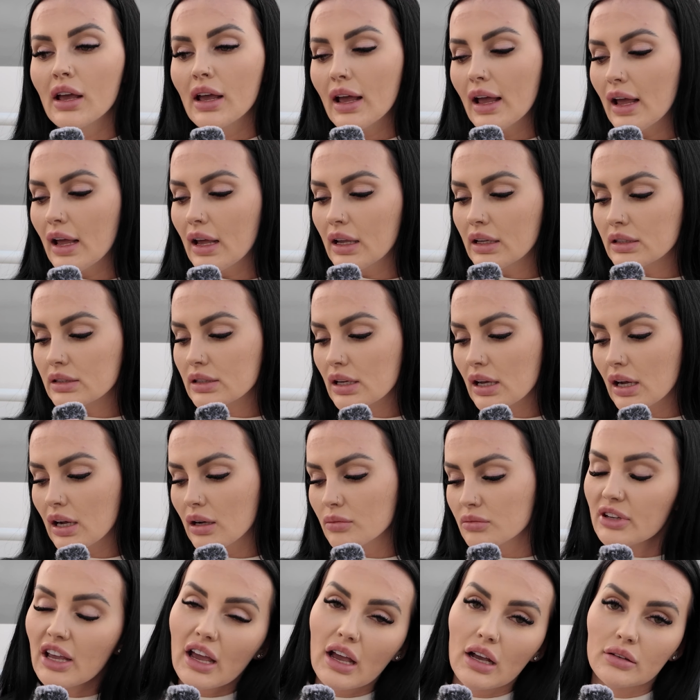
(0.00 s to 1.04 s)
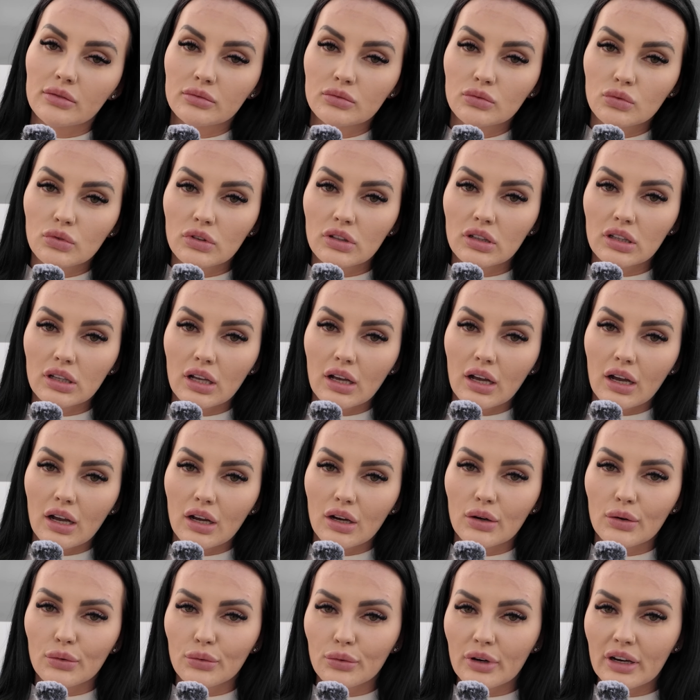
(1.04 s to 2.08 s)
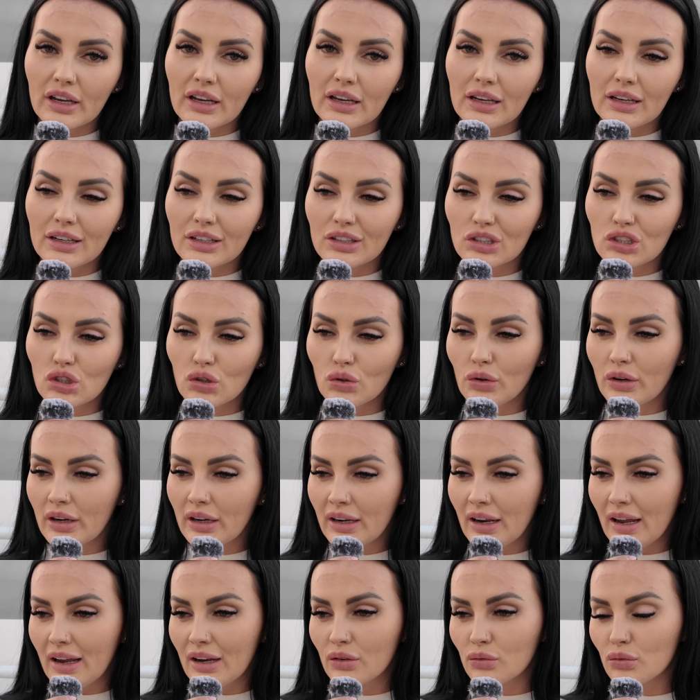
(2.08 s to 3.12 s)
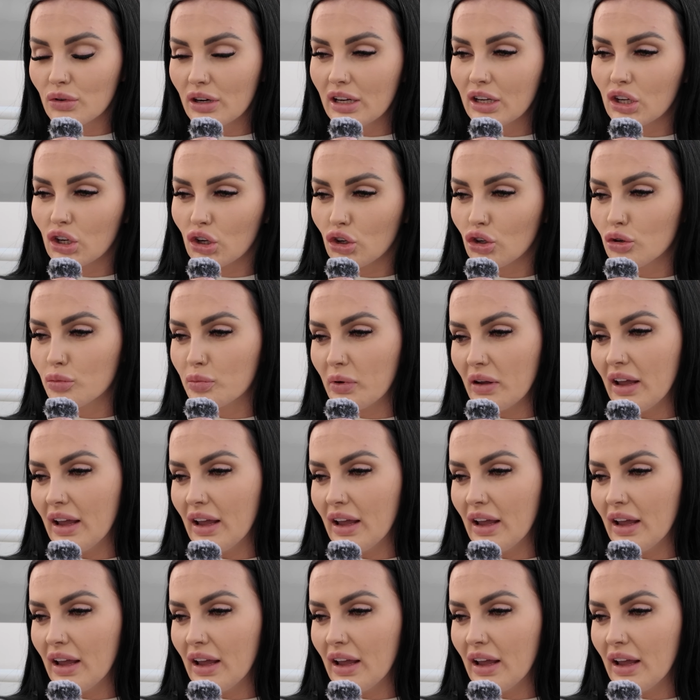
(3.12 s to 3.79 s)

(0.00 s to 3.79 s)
And yeah, we'll rejoin and recoup